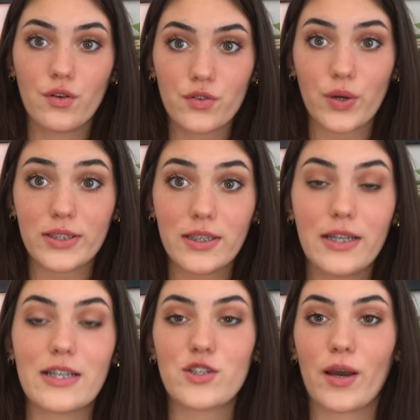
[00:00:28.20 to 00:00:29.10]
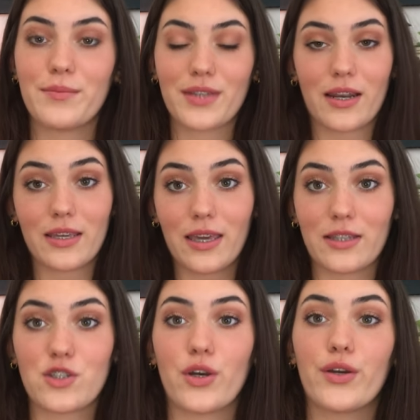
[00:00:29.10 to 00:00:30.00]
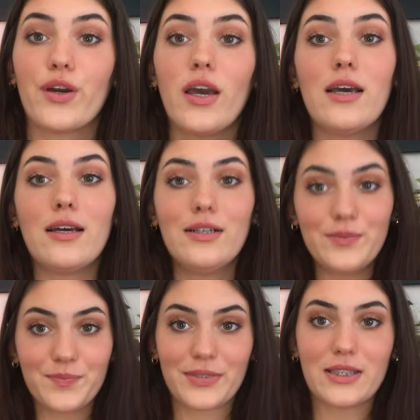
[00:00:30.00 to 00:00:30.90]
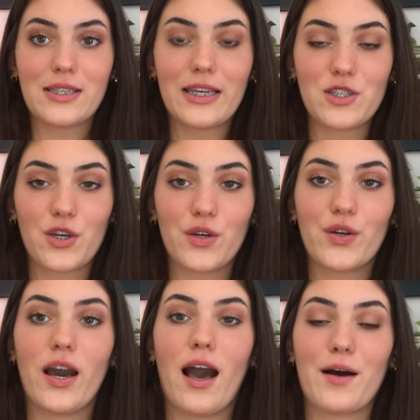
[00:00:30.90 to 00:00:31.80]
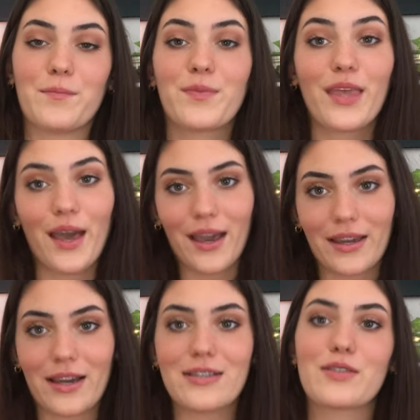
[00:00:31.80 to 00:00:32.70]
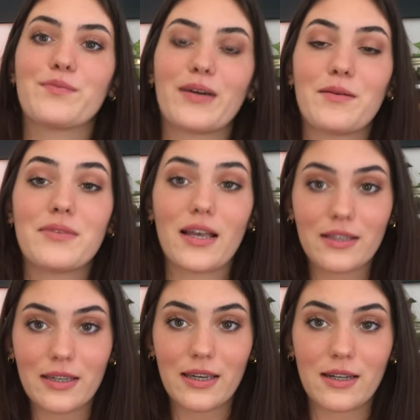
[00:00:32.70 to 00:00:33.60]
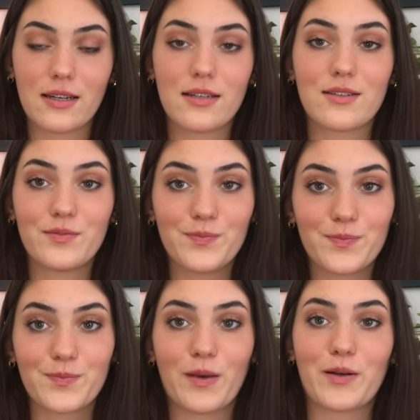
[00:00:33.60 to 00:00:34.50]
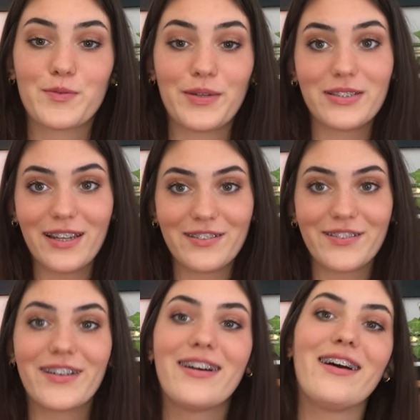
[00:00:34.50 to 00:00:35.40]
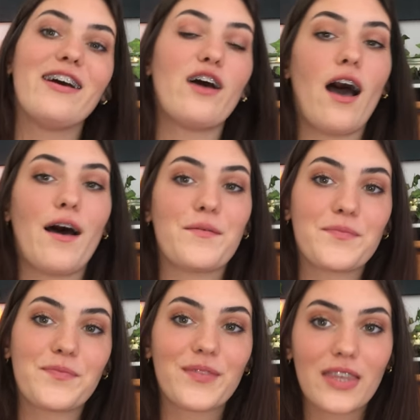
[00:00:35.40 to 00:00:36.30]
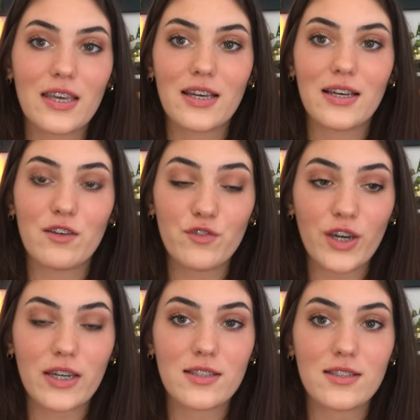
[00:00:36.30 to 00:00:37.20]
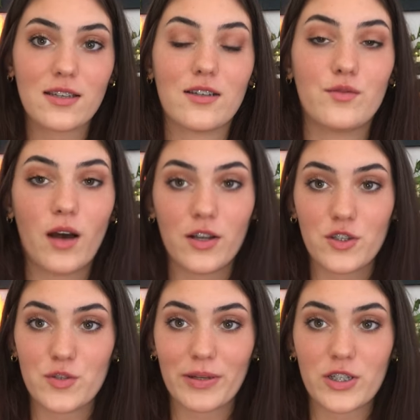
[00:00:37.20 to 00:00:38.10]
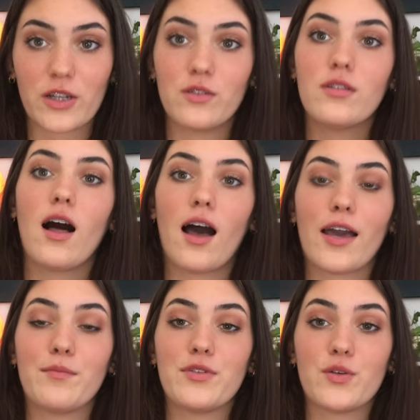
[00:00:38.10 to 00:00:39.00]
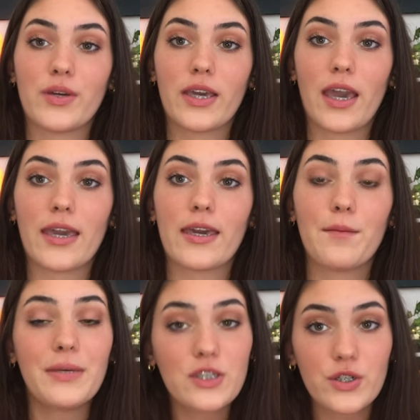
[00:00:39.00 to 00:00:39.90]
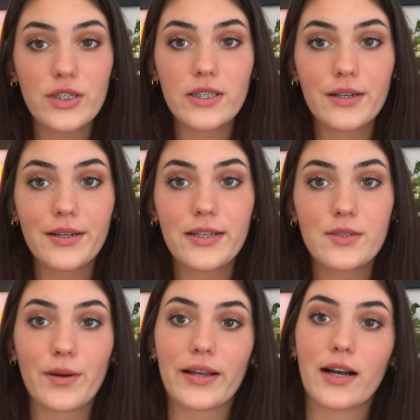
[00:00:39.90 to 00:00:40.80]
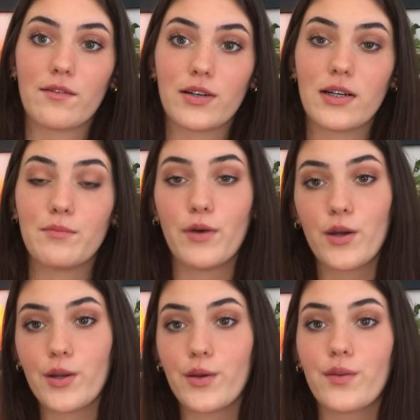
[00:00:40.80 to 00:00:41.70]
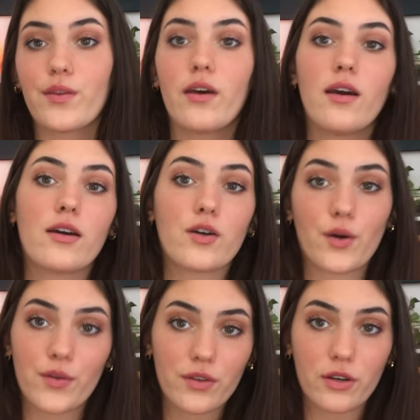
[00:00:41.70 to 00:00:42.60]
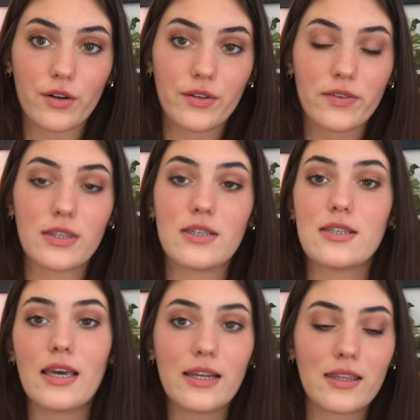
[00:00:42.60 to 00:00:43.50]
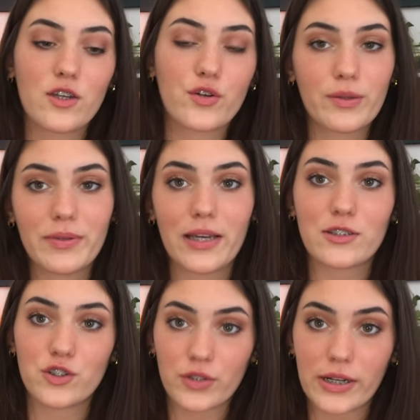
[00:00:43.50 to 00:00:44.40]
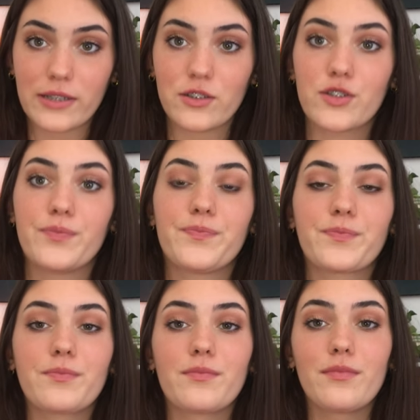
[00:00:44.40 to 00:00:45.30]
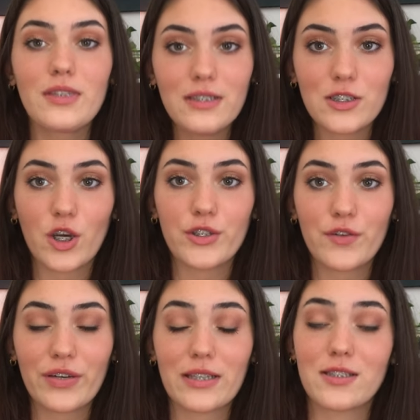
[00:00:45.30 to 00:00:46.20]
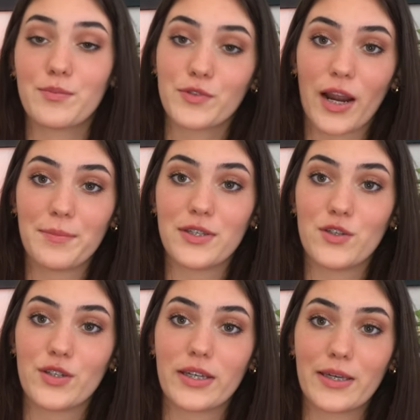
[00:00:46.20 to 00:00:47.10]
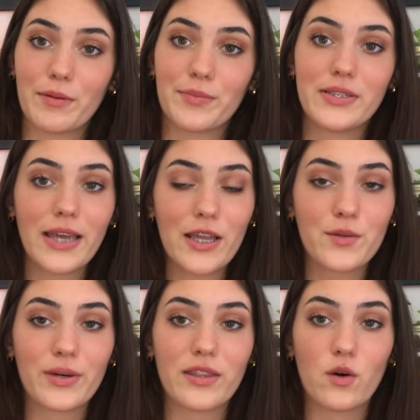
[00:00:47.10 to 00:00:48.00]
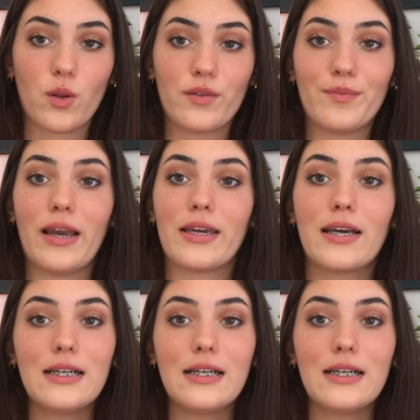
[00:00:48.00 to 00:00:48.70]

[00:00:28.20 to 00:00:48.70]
so I deleted it, so I'm starting again. So this is take two. Um, hi guys, my name's Ellie and welcome to my channel. Um, if you guys are new to my channel, I'm doing a mystery series where I cover murders, ghost occurrences, anything creepy and strange. So don't forget to subscribe so you can keep up to date with all of my